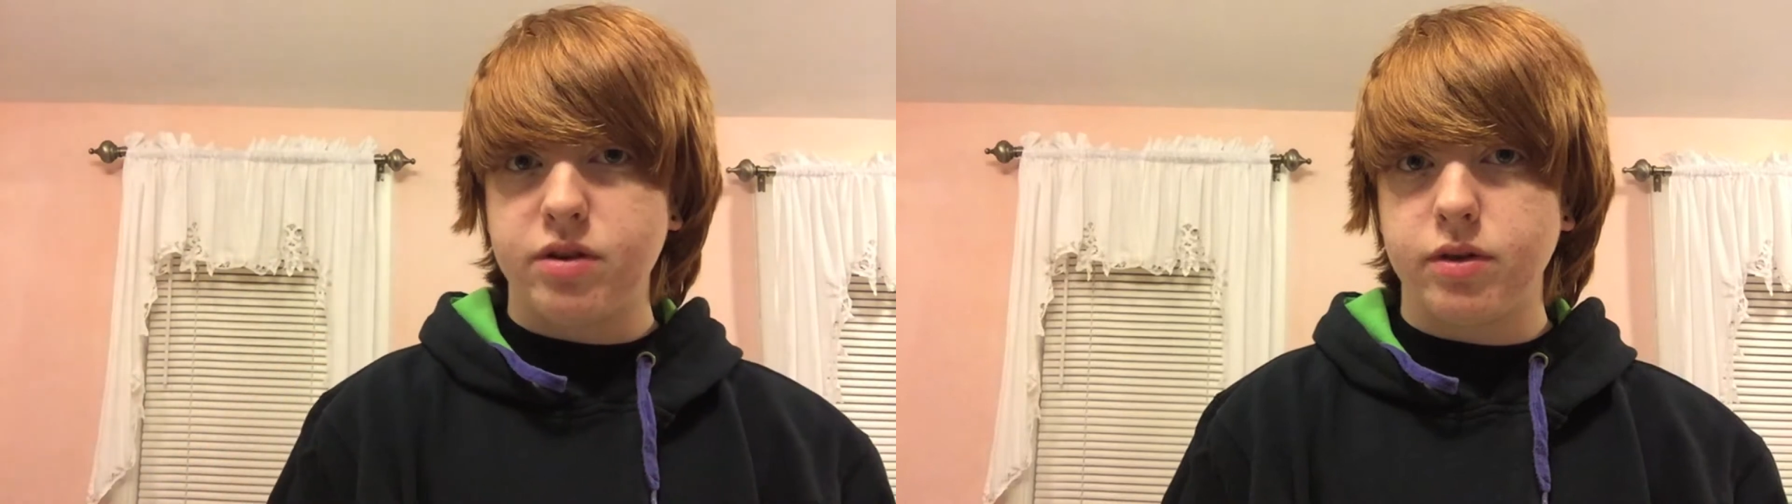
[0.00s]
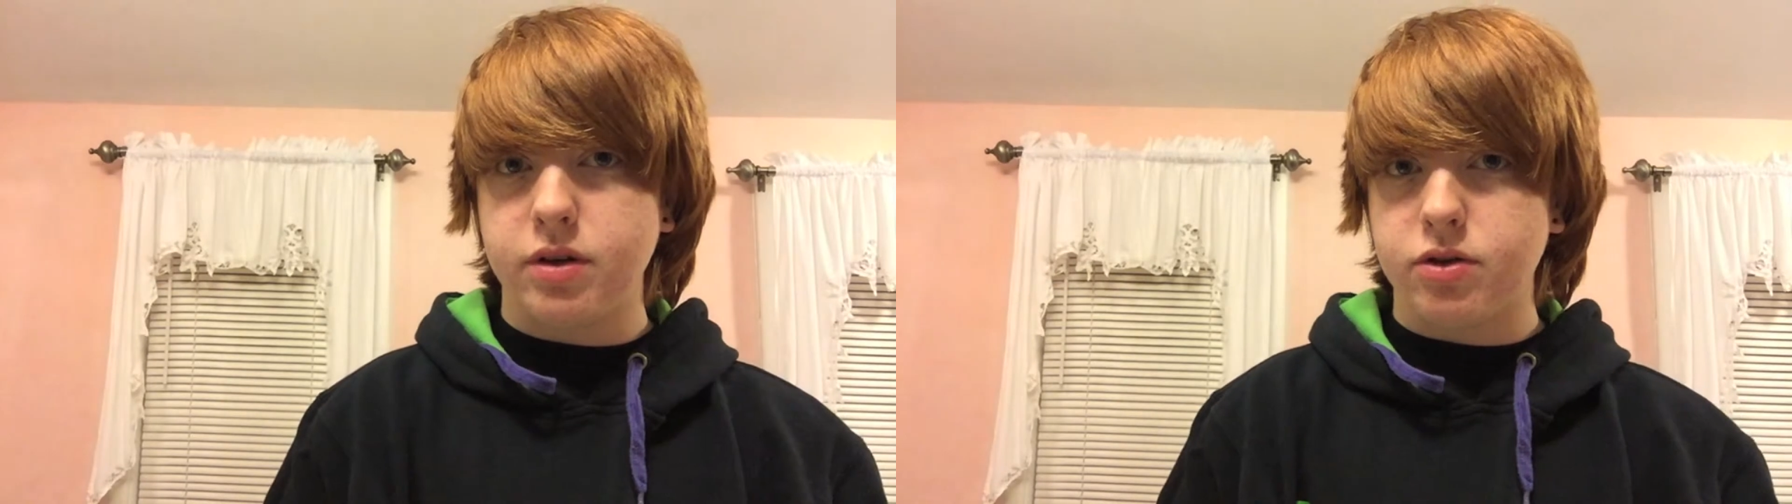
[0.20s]

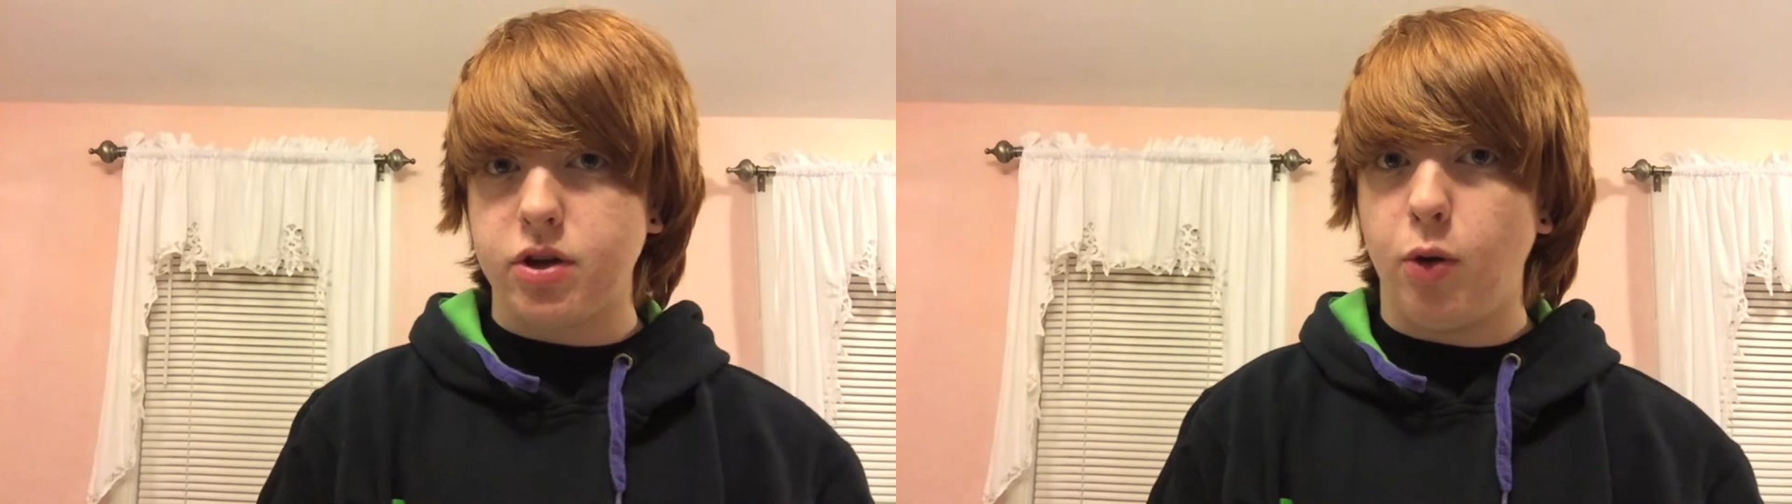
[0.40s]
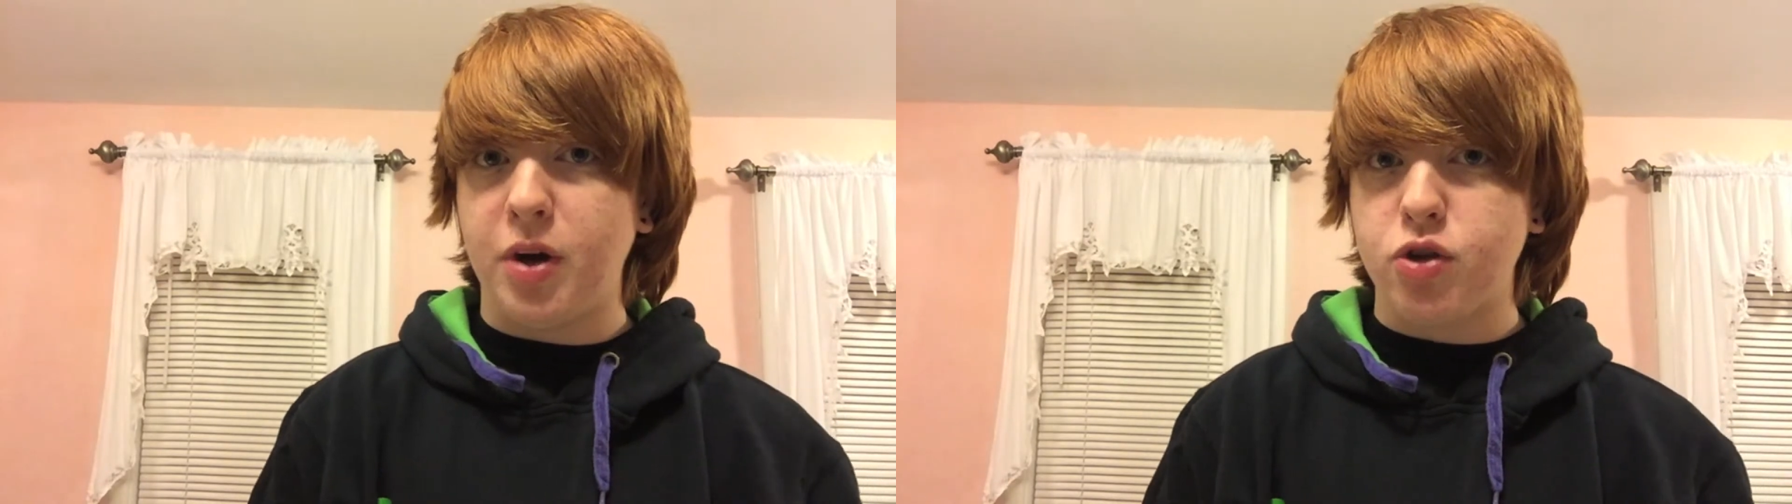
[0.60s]
your ears
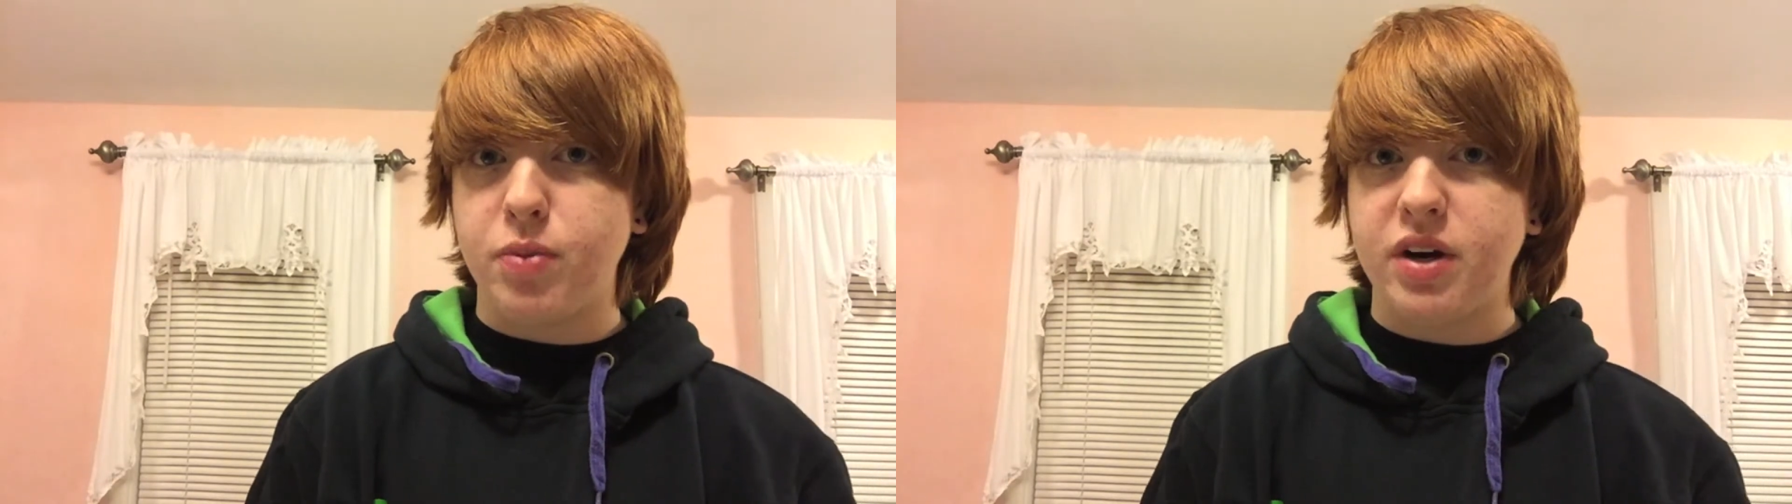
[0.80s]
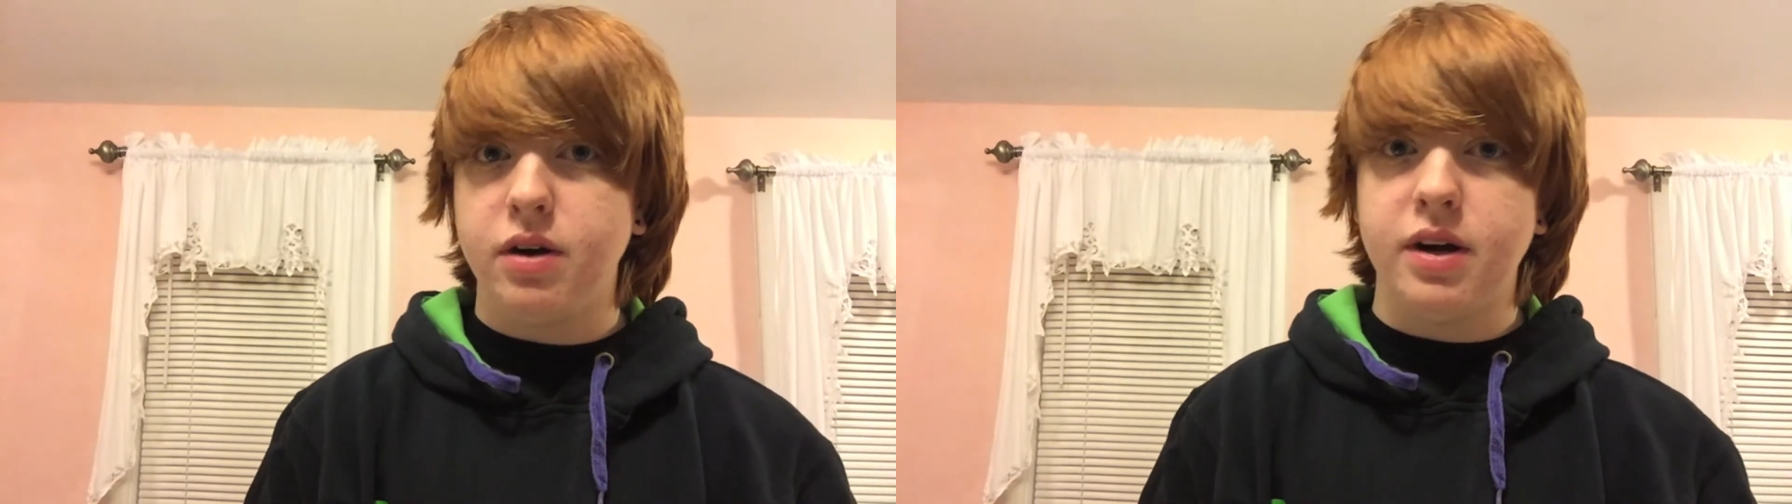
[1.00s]
heal much
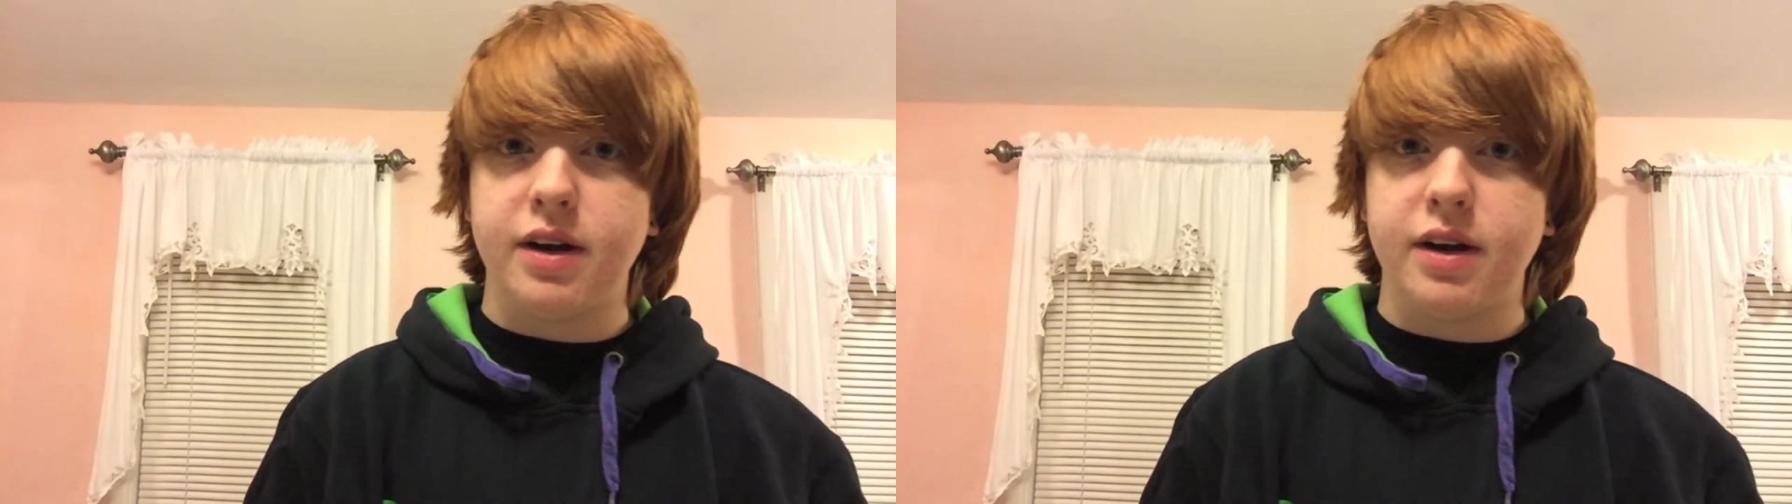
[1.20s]
better,